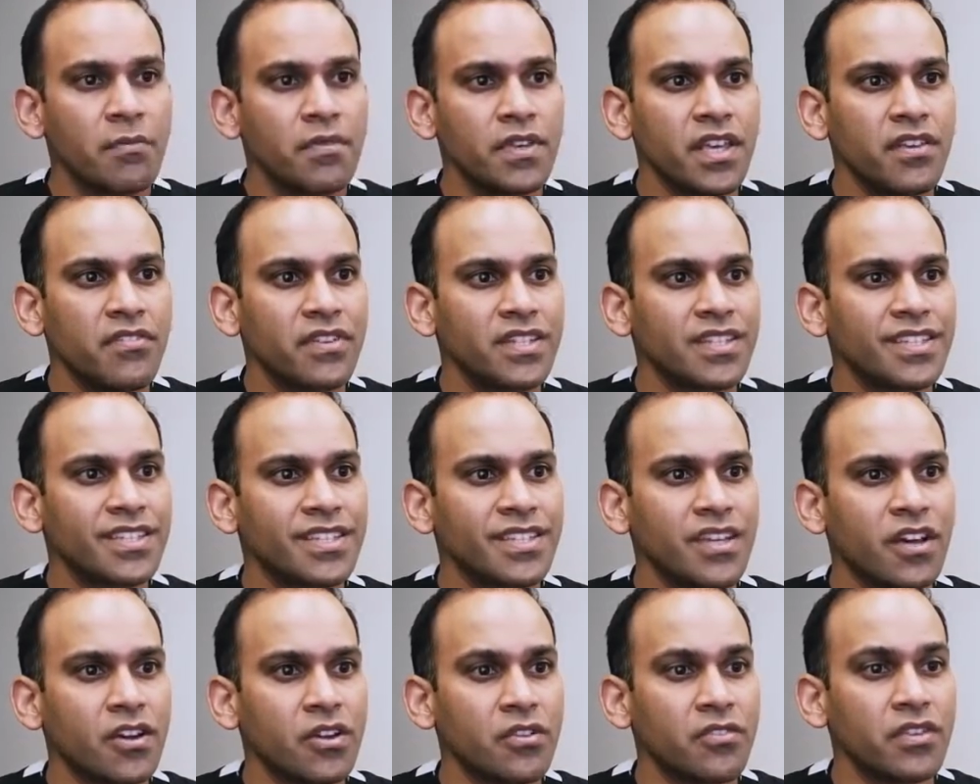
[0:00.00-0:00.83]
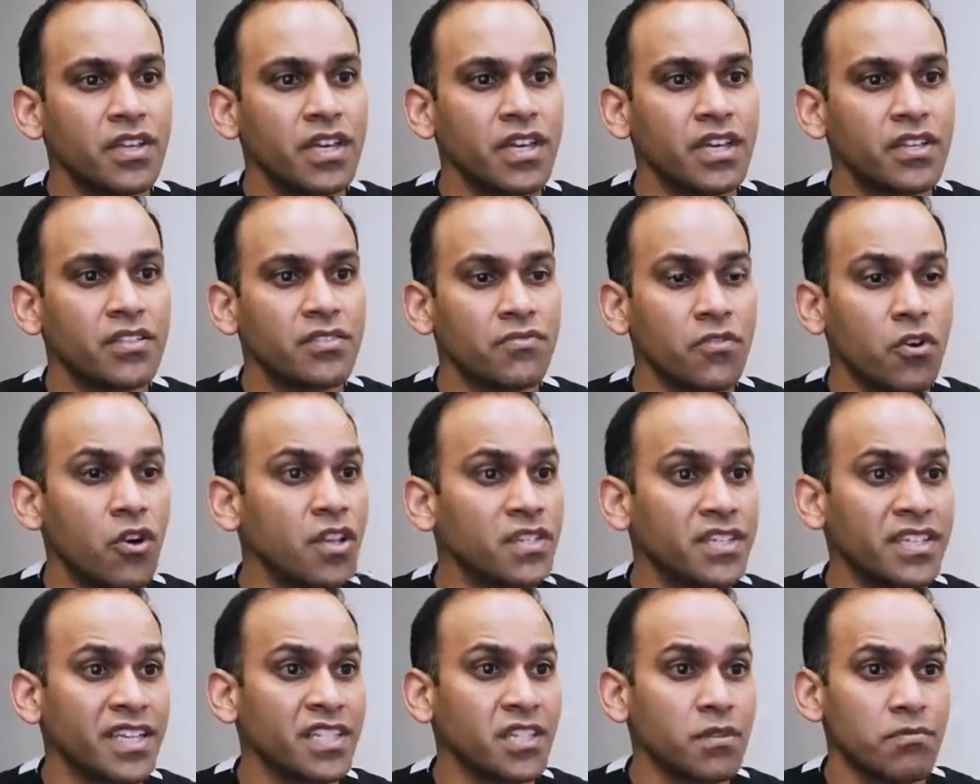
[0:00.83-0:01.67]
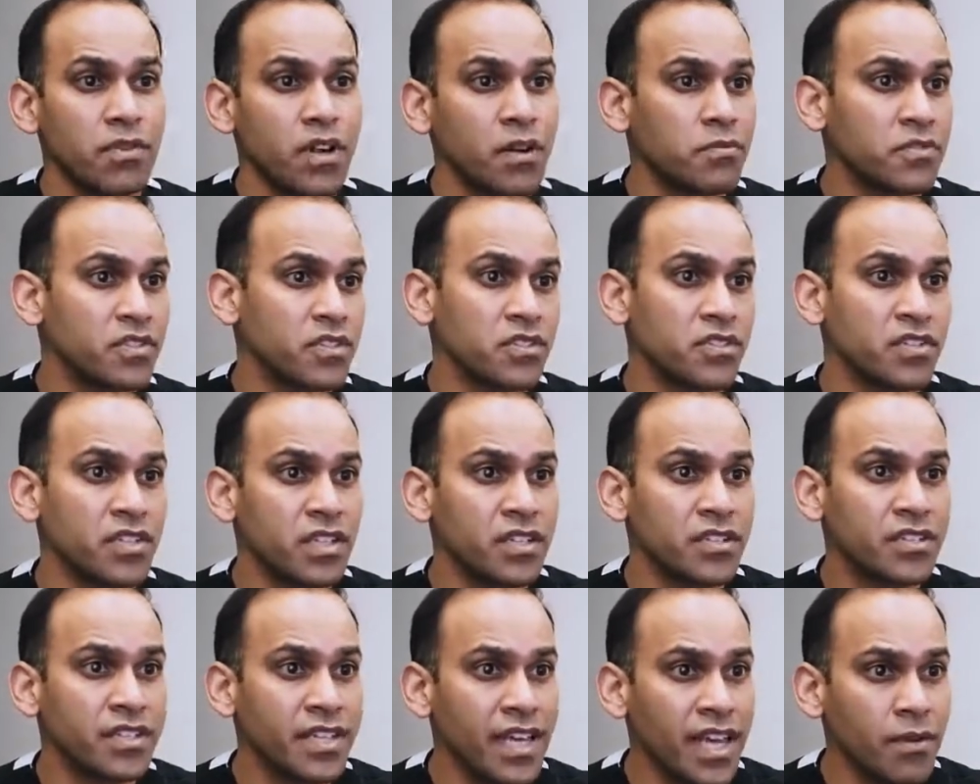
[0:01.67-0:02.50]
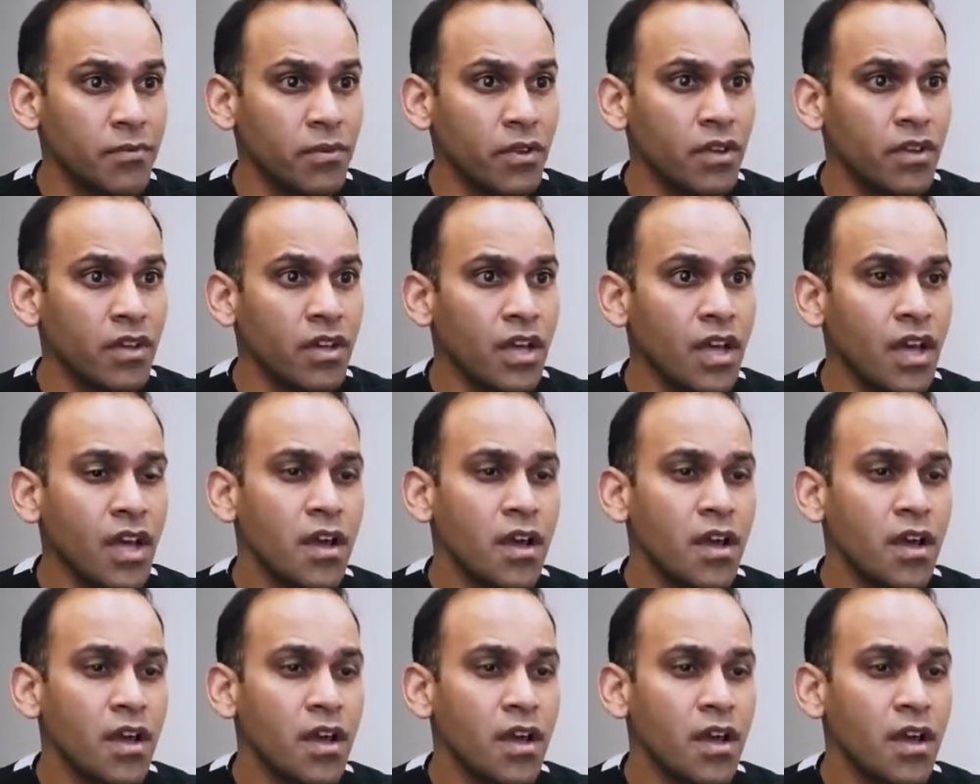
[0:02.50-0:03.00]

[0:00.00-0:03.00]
Even subtle things, for all intents and purposes, her knee is stable,